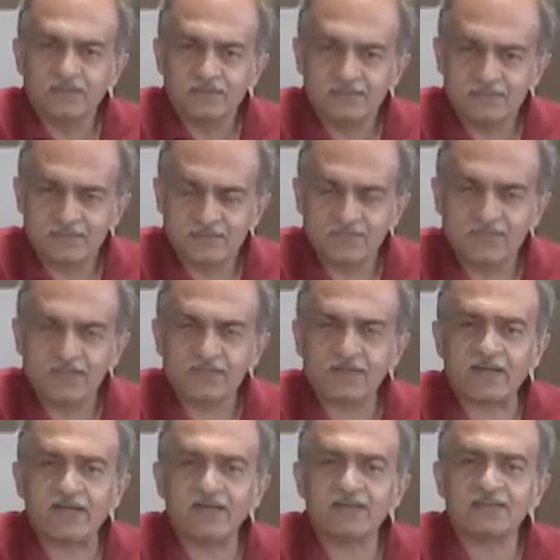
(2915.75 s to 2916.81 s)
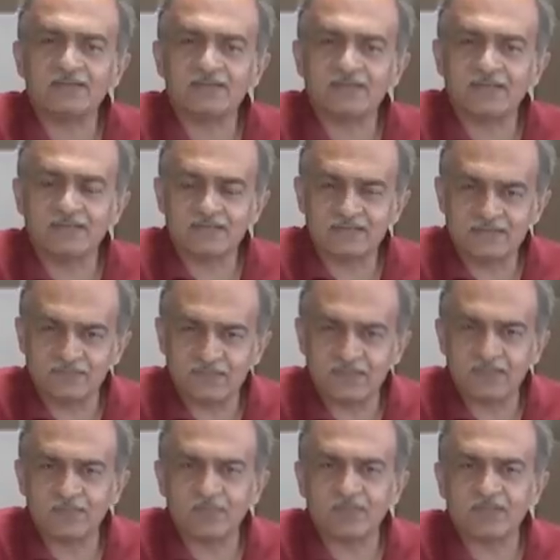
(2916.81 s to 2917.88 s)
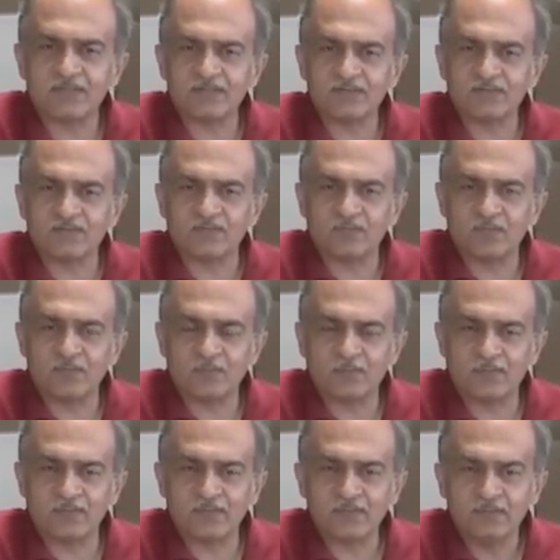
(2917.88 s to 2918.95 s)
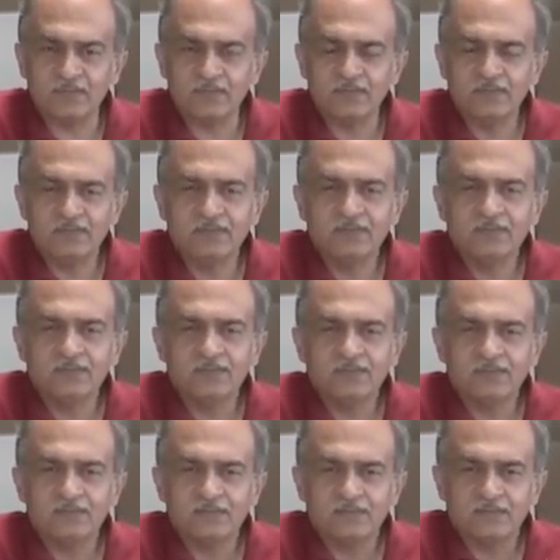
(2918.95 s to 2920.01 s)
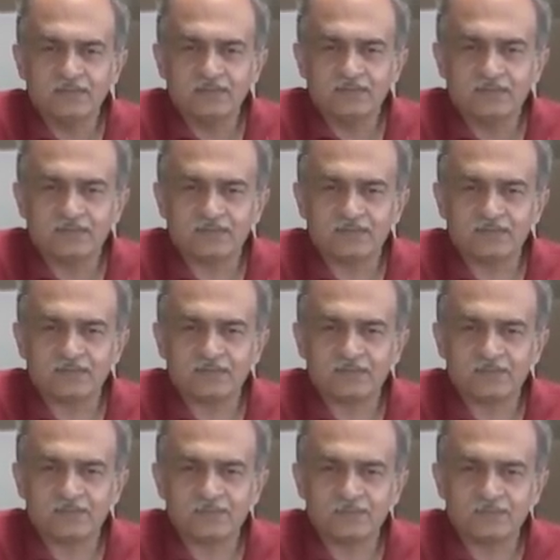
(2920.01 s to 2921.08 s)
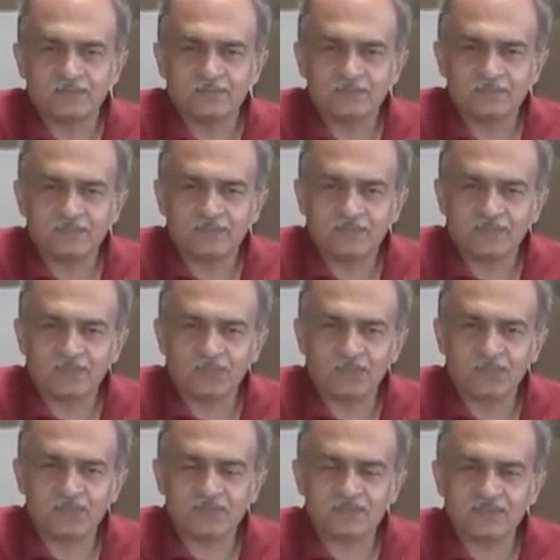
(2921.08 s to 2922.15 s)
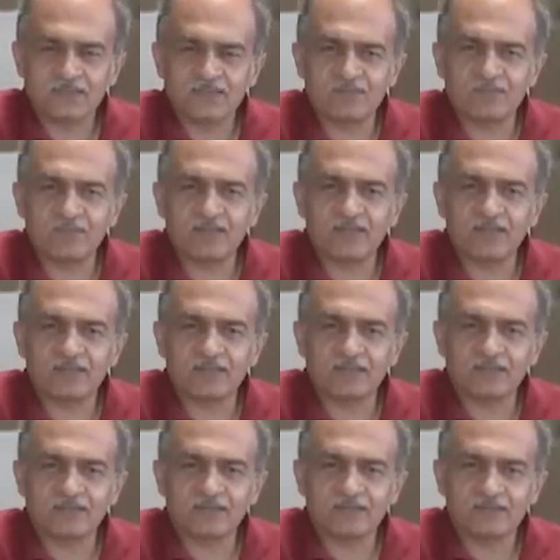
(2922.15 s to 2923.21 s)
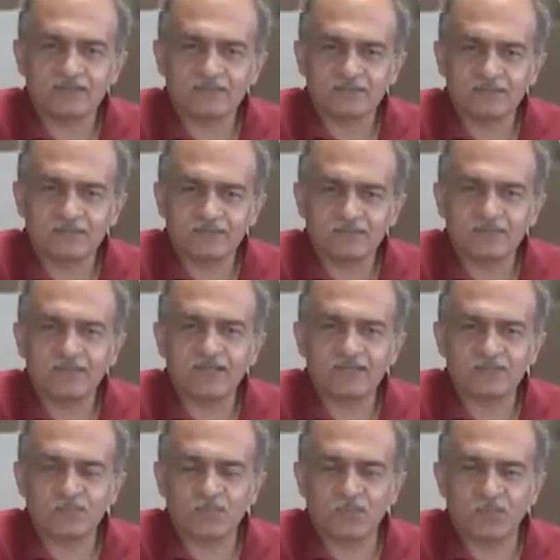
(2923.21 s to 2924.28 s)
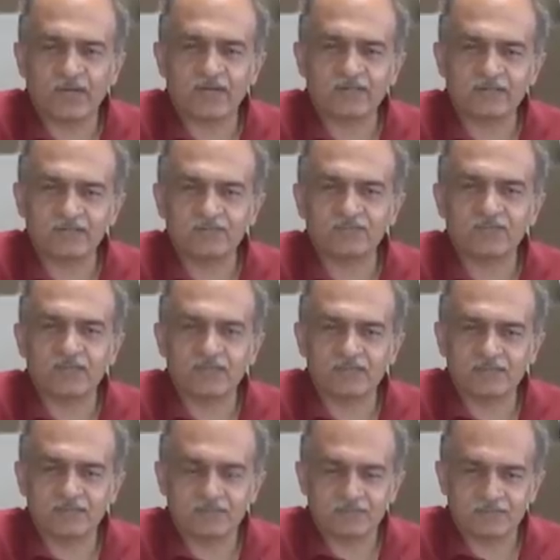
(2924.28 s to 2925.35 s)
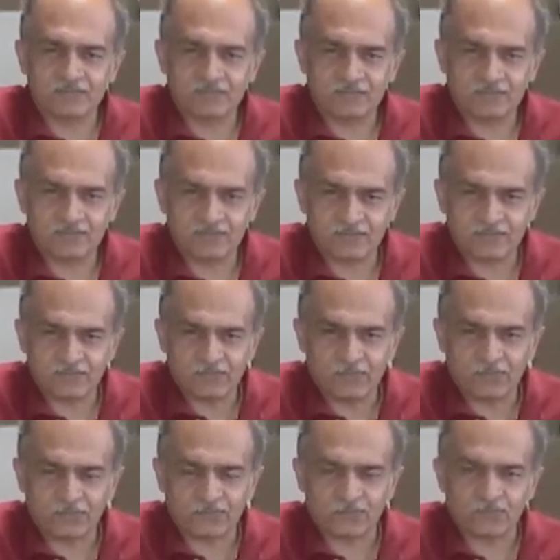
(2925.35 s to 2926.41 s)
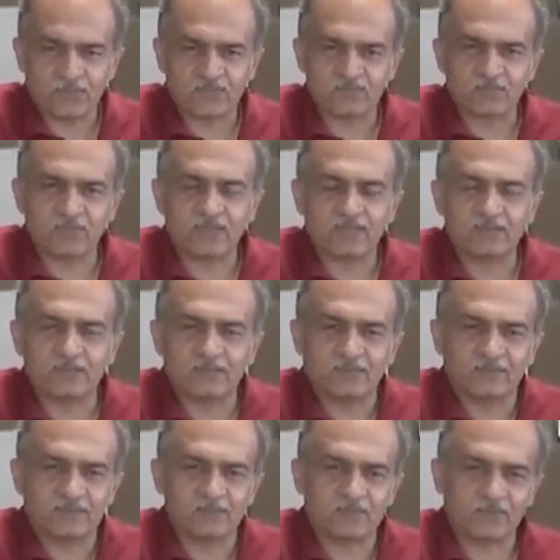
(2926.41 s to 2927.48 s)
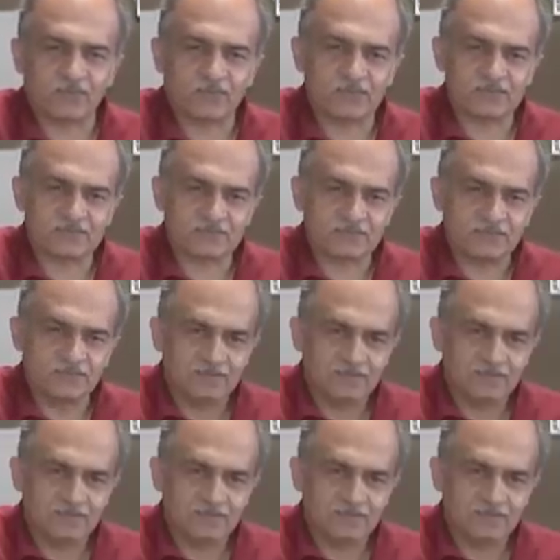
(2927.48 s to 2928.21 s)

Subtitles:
civil rights and civil liberties of people. The courts have been less proactive than they ought to have been, because